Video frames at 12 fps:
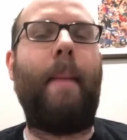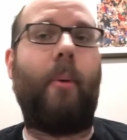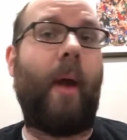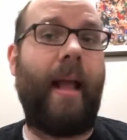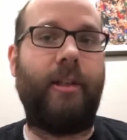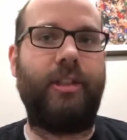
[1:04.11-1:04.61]

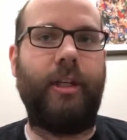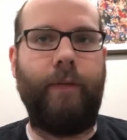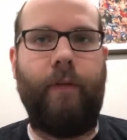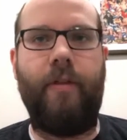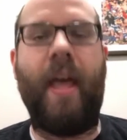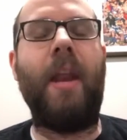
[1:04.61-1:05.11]

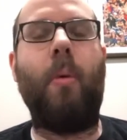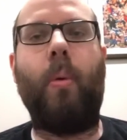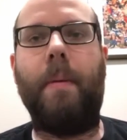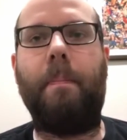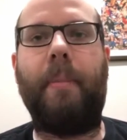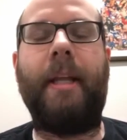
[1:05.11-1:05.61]
apprehensive that it
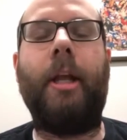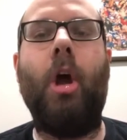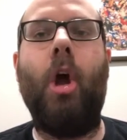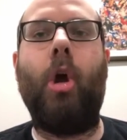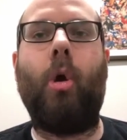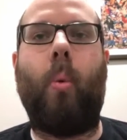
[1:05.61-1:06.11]
would be
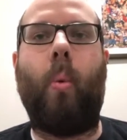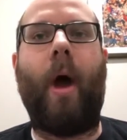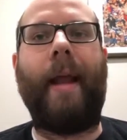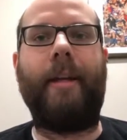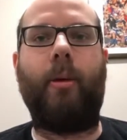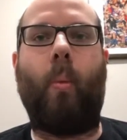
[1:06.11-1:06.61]

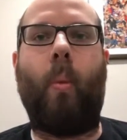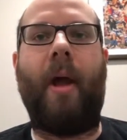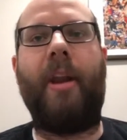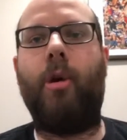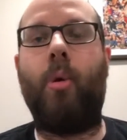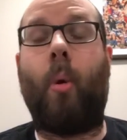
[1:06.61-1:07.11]
quite
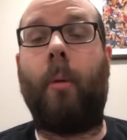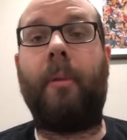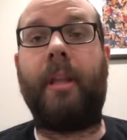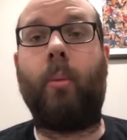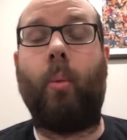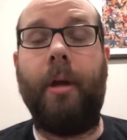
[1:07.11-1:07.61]
what it
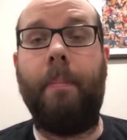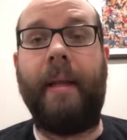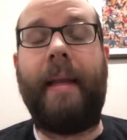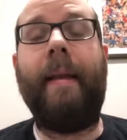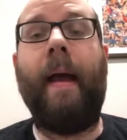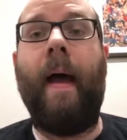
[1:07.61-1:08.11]
normally would
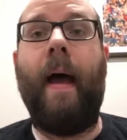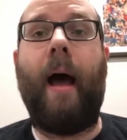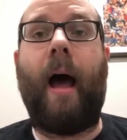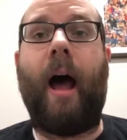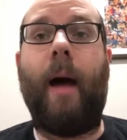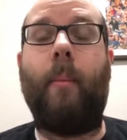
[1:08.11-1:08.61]
be,
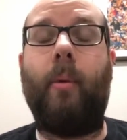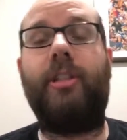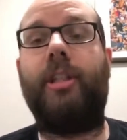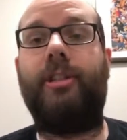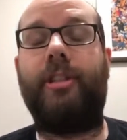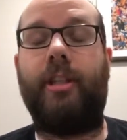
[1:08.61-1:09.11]

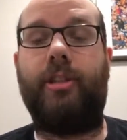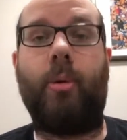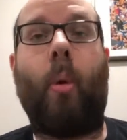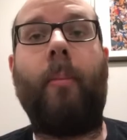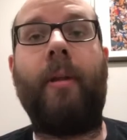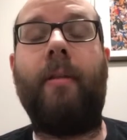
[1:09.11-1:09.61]
which is
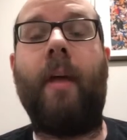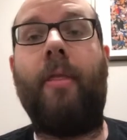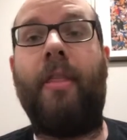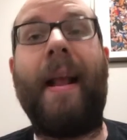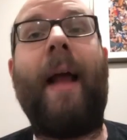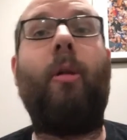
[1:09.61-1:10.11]
normally the
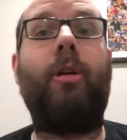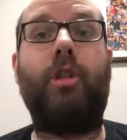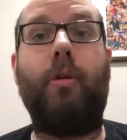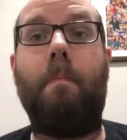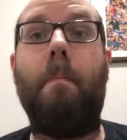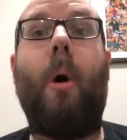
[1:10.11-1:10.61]
thing I look
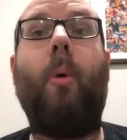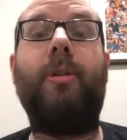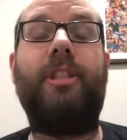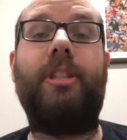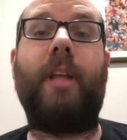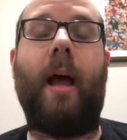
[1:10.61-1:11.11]
to
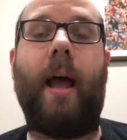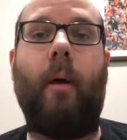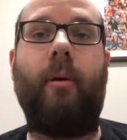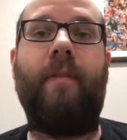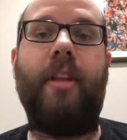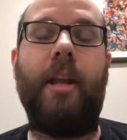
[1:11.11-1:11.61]
most
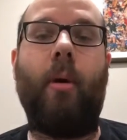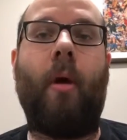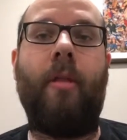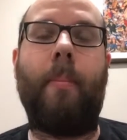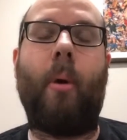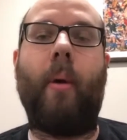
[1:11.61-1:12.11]
out of the year
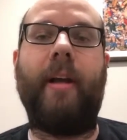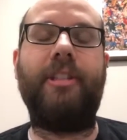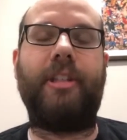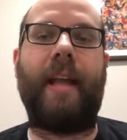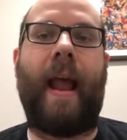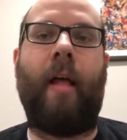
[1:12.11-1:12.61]
on the pro
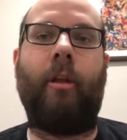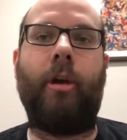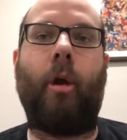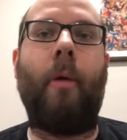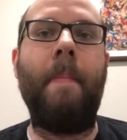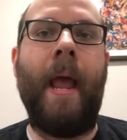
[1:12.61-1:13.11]
wrestling
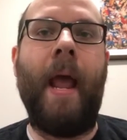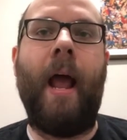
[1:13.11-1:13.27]
calendar.